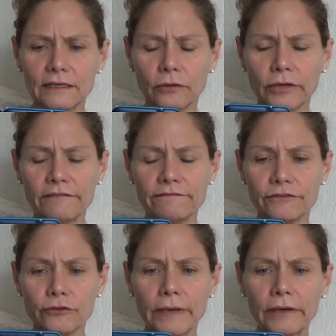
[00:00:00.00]
okay,
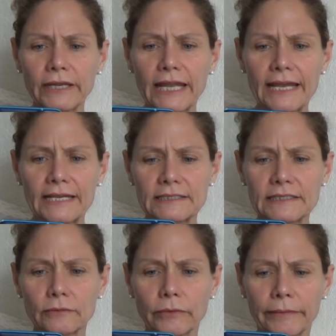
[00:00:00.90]
fumaric
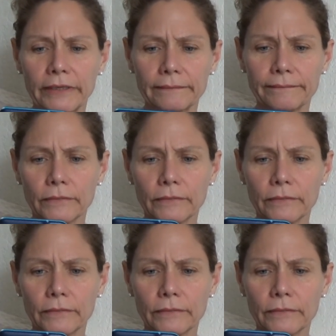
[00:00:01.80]
acid, wait a minute.